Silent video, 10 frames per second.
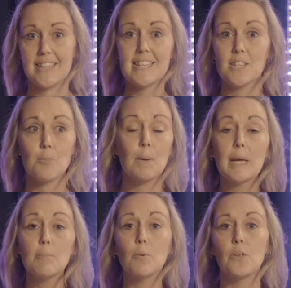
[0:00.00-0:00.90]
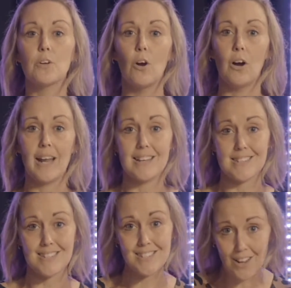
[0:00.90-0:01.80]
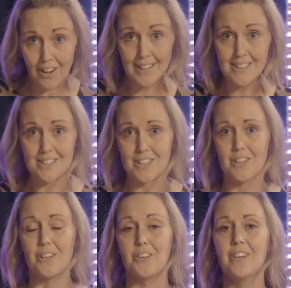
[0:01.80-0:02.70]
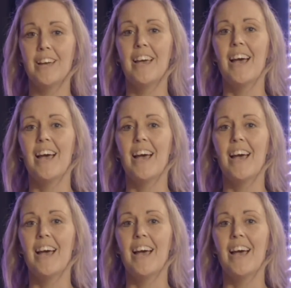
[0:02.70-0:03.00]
These are the people that God has assigned to you.